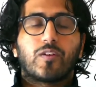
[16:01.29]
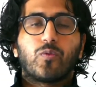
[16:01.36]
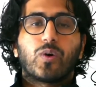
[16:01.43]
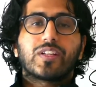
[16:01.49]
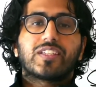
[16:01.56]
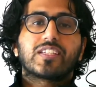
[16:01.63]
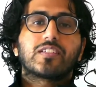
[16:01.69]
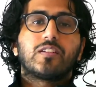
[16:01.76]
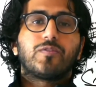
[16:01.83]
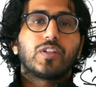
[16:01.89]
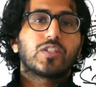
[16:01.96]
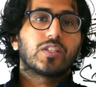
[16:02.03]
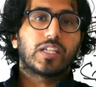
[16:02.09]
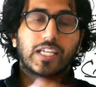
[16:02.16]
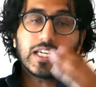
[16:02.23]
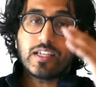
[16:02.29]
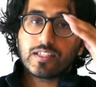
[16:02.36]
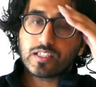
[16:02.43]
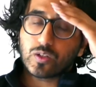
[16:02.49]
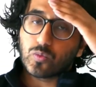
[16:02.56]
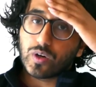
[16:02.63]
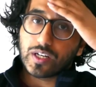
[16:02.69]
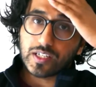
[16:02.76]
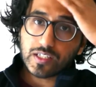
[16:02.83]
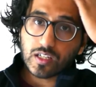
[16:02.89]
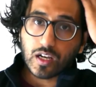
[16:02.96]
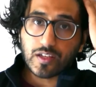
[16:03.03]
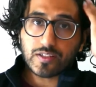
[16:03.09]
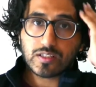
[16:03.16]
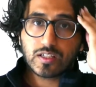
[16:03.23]
of what this division is and what it
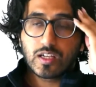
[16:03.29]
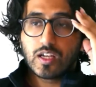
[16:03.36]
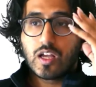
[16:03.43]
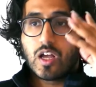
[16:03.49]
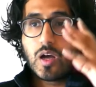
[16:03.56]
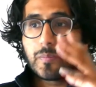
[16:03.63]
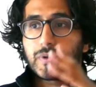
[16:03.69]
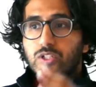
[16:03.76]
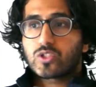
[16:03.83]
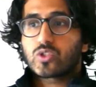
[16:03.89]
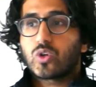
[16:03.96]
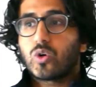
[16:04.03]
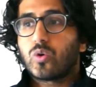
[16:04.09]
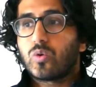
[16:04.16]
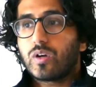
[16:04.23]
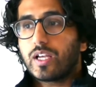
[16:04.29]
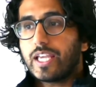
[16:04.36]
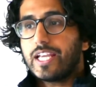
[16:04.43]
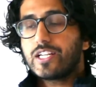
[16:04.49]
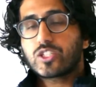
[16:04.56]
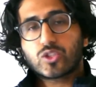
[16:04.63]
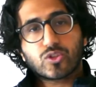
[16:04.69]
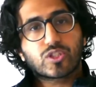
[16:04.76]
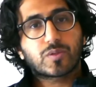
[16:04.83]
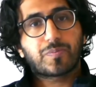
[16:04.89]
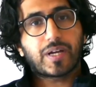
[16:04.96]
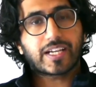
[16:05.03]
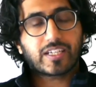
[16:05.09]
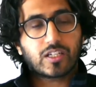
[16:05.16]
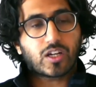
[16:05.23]
does. But so
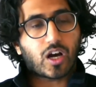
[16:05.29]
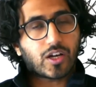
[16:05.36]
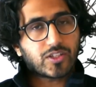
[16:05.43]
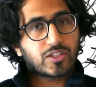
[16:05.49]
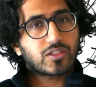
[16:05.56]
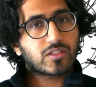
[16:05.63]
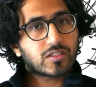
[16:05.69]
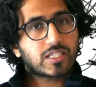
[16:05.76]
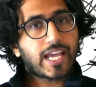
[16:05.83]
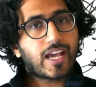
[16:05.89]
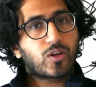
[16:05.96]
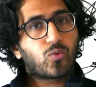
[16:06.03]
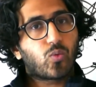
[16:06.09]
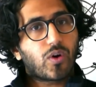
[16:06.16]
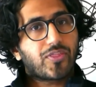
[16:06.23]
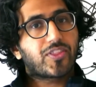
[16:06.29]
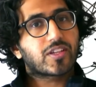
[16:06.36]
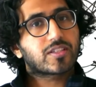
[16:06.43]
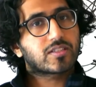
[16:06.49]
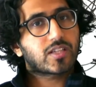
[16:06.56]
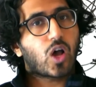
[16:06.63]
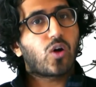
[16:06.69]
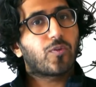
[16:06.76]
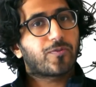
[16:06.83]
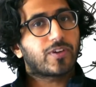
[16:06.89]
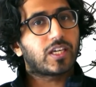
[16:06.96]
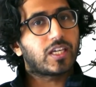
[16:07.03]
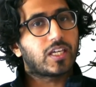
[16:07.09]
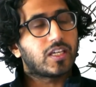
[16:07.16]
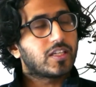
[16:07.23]
introspect and understand what the self
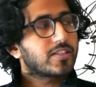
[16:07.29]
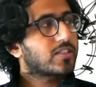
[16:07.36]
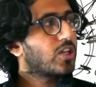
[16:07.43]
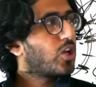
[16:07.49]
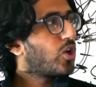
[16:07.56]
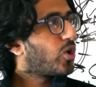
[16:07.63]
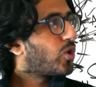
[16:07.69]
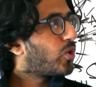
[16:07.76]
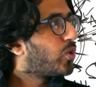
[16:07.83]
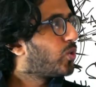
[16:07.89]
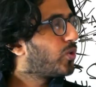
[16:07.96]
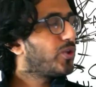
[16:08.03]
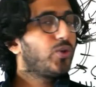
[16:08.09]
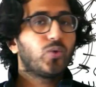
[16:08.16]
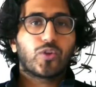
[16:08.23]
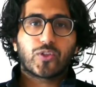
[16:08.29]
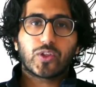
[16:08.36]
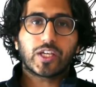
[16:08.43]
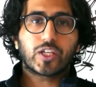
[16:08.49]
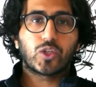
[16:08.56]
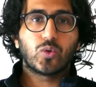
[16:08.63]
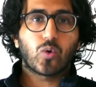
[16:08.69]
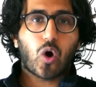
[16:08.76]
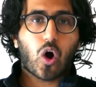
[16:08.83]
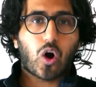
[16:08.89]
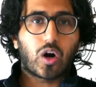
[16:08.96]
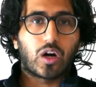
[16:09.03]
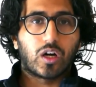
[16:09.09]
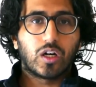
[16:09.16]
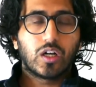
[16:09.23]
is, who you think you
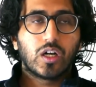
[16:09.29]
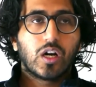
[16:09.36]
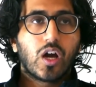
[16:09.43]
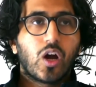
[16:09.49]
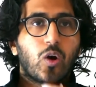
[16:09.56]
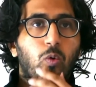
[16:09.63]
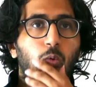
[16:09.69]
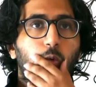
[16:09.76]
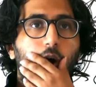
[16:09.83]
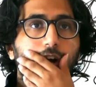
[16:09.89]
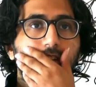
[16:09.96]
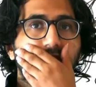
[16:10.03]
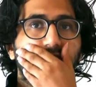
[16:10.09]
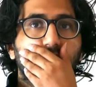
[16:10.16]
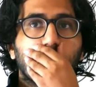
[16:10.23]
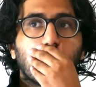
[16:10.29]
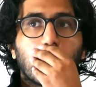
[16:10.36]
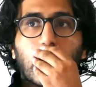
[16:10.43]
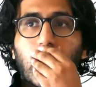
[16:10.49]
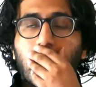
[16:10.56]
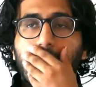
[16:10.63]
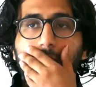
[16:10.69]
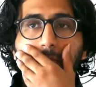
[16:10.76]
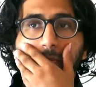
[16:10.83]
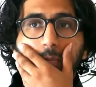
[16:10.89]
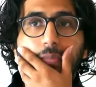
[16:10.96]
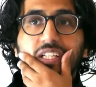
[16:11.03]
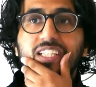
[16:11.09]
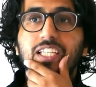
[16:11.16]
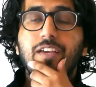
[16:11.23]
are, what
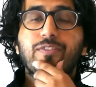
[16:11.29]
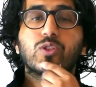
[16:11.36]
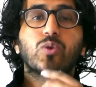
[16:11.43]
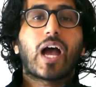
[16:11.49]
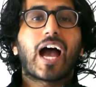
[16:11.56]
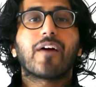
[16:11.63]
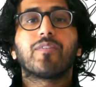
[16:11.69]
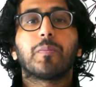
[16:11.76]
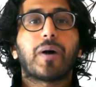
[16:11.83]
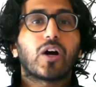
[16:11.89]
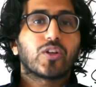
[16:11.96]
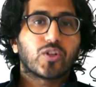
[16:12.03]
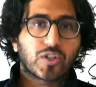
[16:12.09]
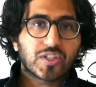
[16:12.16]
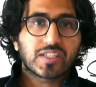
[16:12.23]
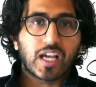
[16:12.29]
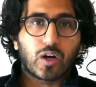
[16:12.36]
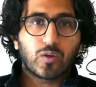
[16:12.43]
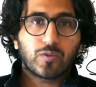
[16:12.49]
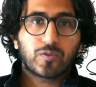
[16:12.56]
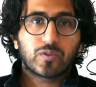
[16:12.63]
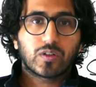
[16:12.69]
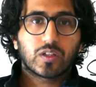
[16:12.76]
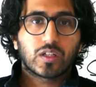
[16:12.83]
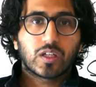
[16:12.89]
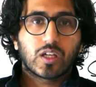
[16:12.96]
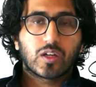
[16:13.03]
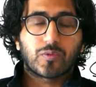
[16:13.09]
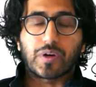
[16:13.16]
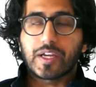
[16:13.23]
beliefs you have about yourself,
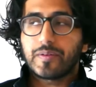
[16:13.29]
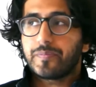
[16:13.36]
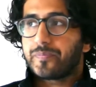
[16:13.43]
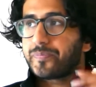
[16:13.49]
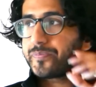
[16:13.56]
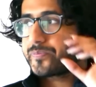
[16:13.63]
right?